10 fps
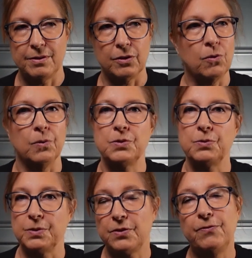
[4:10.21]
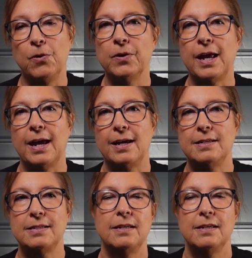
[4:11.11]
The course was four
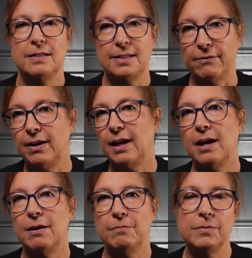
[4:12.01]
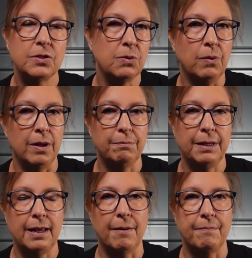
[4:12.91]
days, seven A M to one
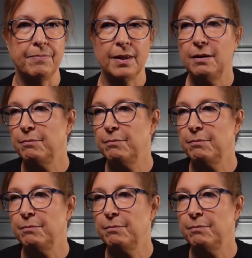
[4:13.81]
P M,